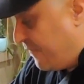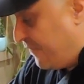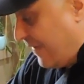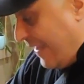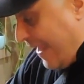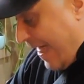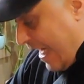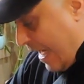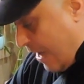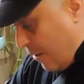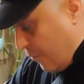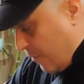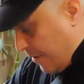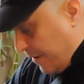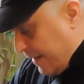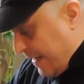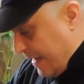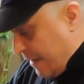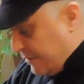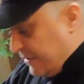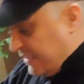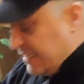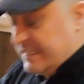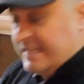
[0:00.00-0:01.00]
flour.
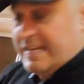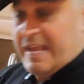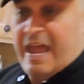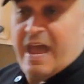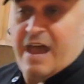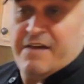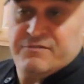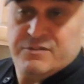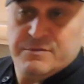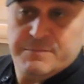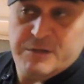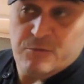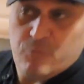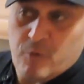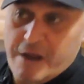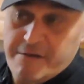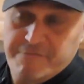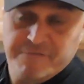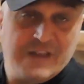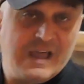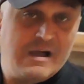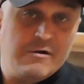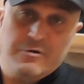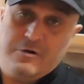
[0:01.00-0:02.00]
Now, it doesn't have to be
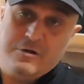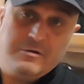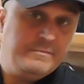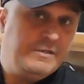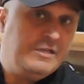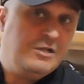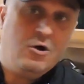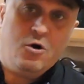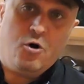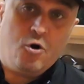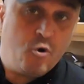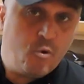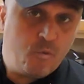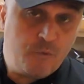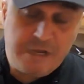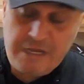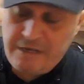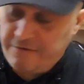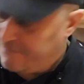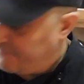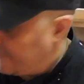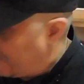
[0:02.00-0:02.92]
white flour. It could be whole wheat